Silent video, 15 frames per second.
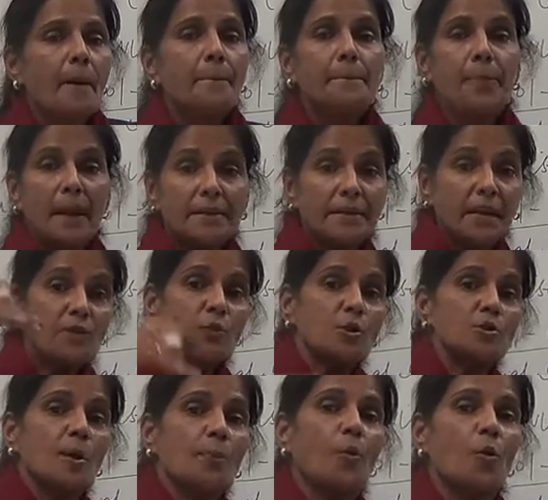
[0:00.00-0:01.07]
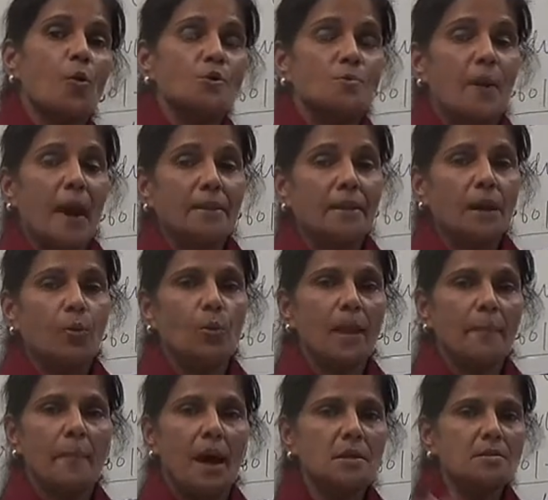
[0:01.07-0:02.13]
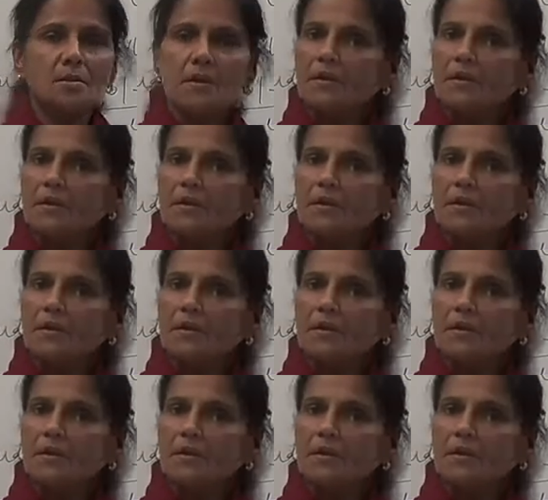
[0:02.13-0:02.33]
painting was opposed by the ulemas.